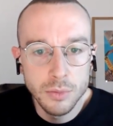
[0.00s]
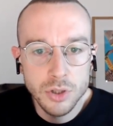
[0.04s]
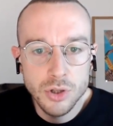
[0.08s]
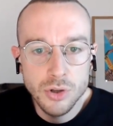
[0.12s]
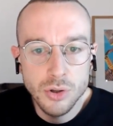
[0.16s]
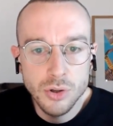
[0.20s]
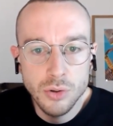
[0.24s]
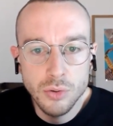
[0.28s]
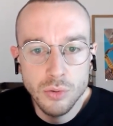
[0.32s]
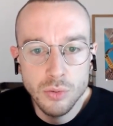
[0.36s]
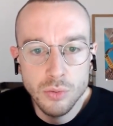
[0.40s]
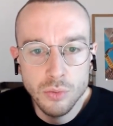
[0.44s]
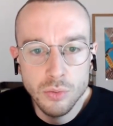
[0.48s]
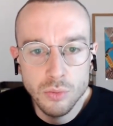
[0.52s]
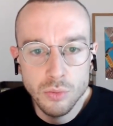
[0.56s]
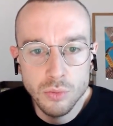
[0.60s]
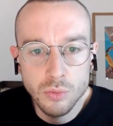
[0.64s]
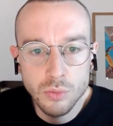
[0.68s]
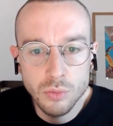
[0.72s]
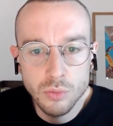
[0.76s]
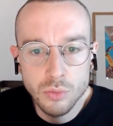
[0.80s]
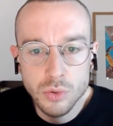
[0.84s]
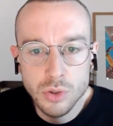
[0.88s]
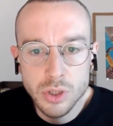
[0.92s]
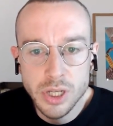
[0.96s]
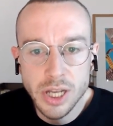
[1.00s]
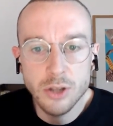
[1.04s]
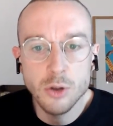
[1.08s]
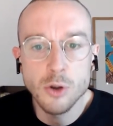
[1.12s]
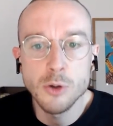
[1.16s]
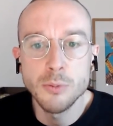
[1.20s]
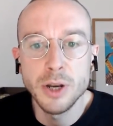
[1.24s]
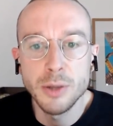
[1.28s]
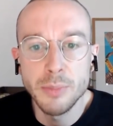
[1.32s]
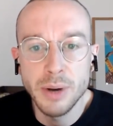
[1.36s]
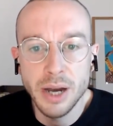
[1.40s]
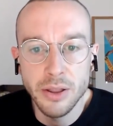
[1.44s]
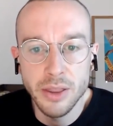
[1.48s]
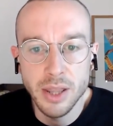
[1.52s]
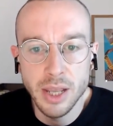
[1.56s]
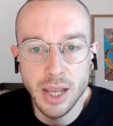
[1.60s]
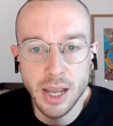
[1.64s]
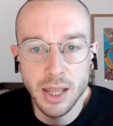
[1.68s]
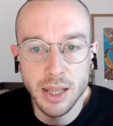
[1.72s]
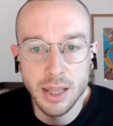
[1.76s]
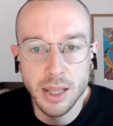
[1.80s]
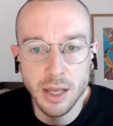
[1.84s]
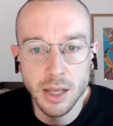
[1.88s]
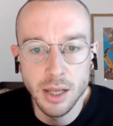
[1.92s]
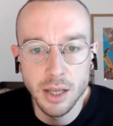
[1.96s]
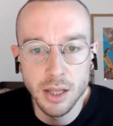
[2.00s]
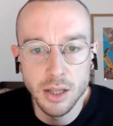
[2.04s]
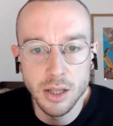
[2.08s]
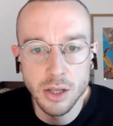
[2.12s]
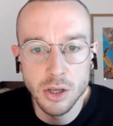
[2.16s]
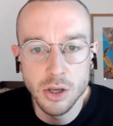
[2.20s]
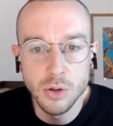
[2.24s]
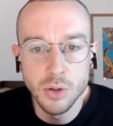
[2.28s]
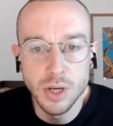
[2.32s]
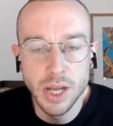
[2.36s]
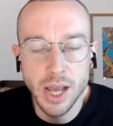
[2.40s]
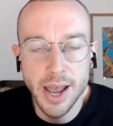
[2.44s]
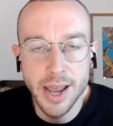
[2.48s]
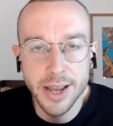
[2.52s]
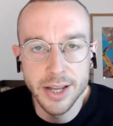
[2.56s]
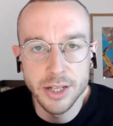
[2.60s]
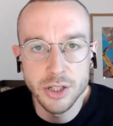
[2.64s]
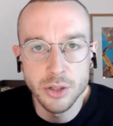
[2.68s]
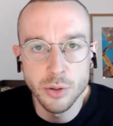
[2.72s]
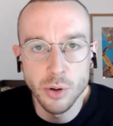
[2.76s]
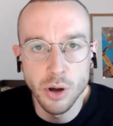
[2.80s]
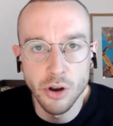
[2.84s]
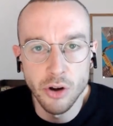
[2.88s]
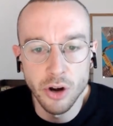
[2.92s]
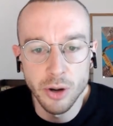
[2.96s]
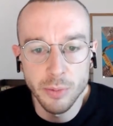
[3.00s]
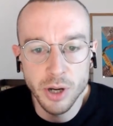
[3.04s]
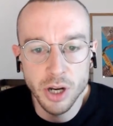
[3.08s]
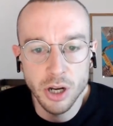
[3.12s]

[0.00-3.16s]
To tell you a bit about the Unit 8200,